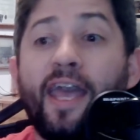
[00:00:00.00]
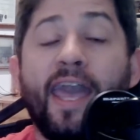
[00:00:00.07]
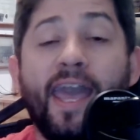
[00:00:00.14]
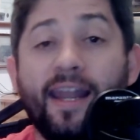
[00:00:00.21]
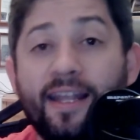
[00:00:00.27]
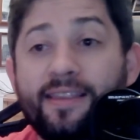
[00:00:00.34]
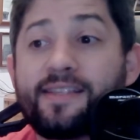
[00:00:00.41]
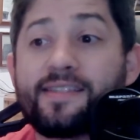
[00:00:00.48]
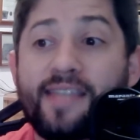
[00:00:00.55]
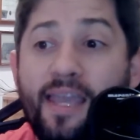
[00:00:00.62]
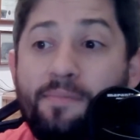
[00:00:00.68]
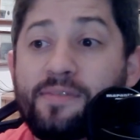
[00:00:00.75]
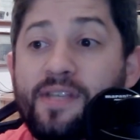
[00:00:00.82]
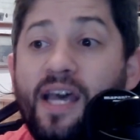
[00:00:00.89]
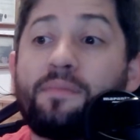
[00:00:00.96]
And at the
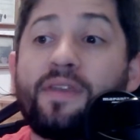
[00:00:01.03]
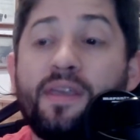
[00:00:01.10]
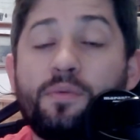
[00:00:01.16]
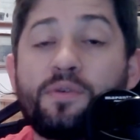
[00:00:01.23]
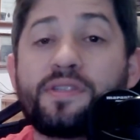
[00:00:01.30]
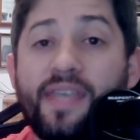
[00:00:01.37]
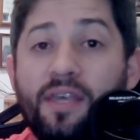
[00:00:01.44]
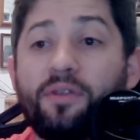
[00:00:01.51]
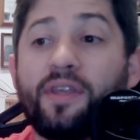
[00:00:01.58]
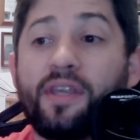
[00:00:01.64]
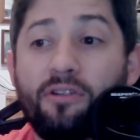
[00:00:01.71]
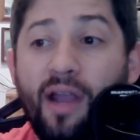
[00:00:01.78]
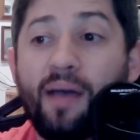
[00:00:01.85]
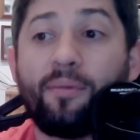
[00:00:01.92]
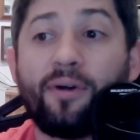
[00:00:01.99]
same time he was killing
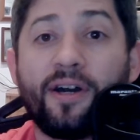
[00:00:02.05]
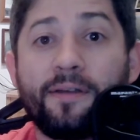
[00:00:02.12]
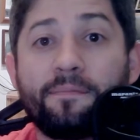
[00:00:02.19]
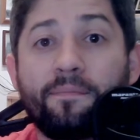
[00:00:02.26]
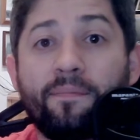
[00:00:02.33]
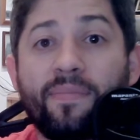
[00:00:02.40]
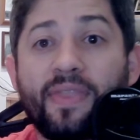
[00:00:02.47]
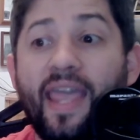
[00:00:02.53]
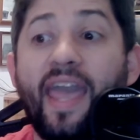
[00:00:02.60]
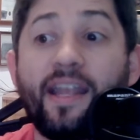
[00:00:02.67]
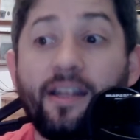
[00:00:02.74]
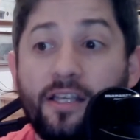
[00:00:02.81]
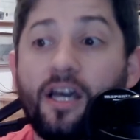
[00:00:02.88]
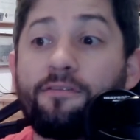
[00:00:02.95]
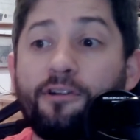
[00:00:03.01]
grandma
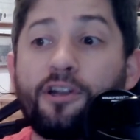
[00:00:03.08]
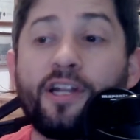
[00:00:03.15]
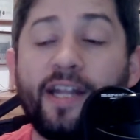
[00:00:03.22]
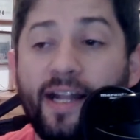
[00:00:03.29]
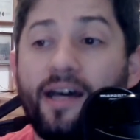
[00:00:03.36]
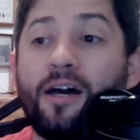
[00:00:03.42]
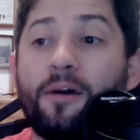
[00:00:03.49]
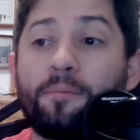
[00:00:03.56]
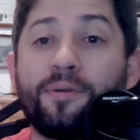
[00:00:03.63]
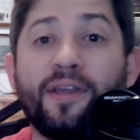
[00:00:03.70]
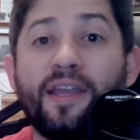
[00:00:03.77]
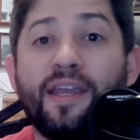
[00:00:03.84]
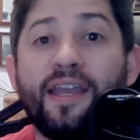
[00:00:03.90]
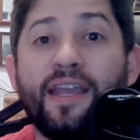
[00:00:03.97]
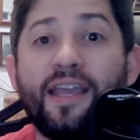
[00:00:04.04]
and covering it up,
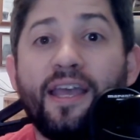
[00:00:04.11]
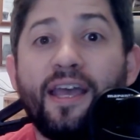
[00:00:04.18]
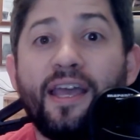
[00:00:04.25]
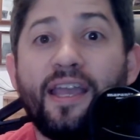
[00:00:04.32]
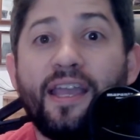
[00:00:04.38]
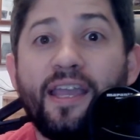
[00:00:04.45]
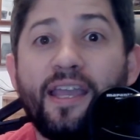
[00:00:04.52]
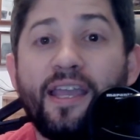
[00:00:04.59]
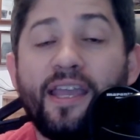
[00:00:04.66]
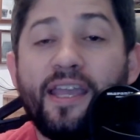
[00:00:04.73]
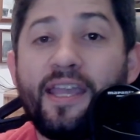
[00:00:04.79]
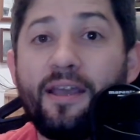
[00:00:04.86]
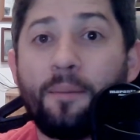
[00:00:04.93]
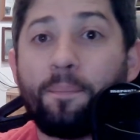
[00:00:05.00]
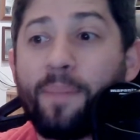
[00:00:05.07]

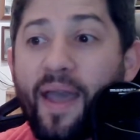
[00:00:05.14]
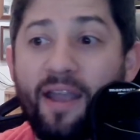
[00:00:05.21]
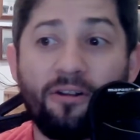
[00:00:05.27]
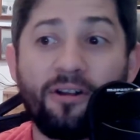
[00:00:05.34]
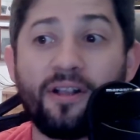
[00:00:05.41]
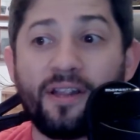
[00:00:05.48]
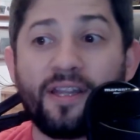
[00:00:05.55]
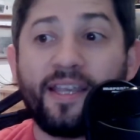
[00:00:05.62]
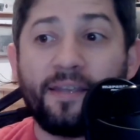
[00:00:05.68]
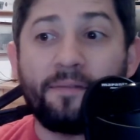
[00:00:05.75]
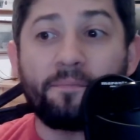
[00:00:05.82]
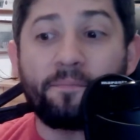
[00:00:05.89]
he apparently